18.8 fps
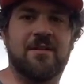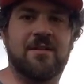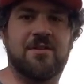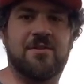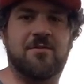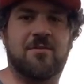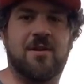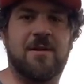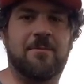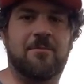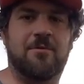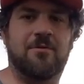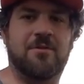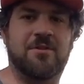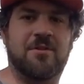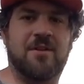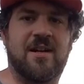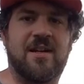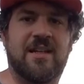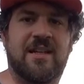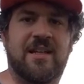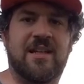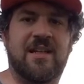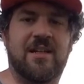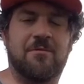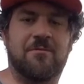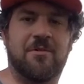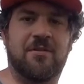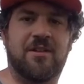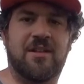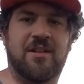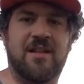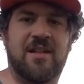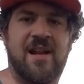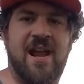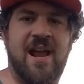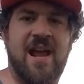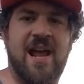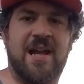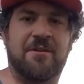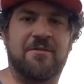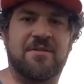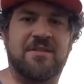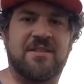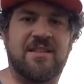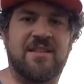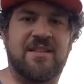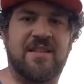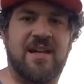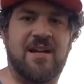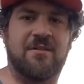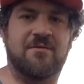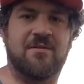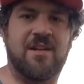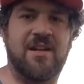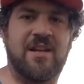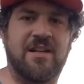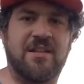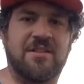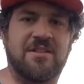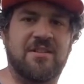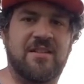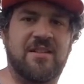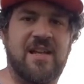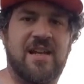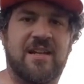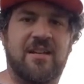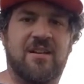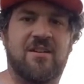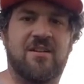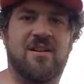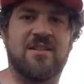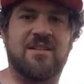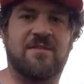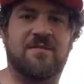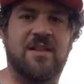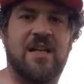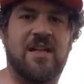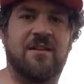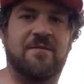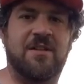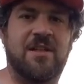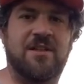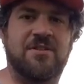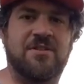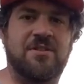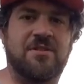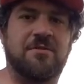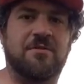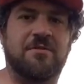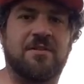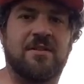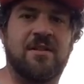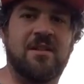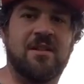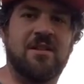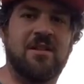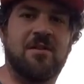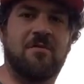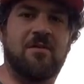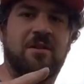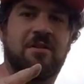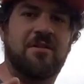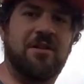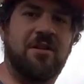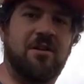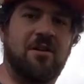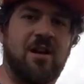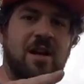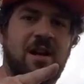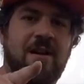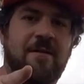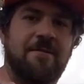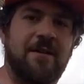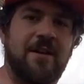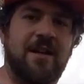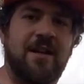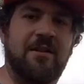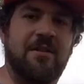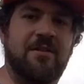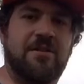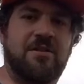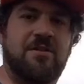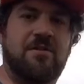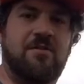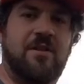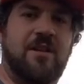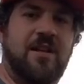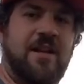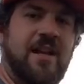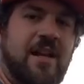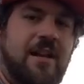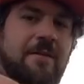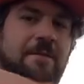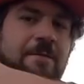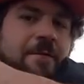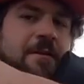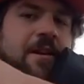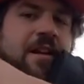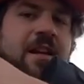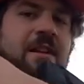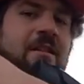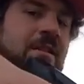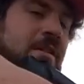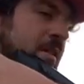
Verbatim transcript: trouble trying to get really good accuracy downrange, and that can cause a lot of issues, whether you're hovering, doing a free